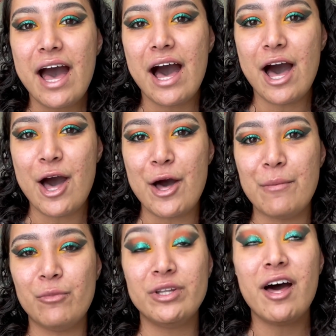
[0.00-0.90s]

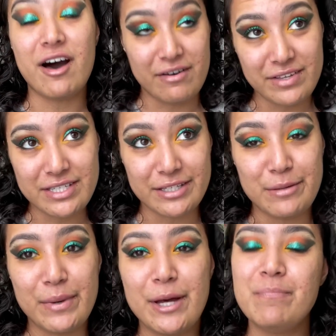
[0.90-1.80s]
Well, not obviously,
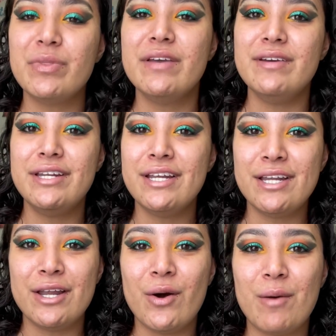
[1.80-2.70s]
but if you didn't know,